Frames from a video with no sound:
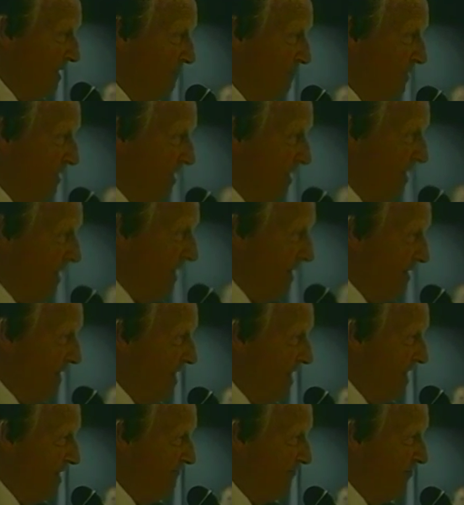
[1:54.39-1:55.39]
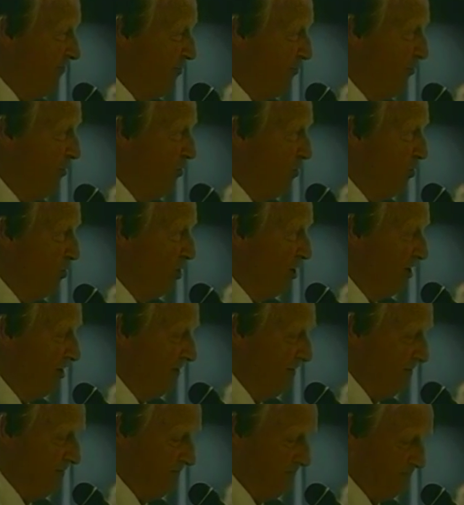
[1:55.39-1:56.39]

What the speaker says: my dad came from Poland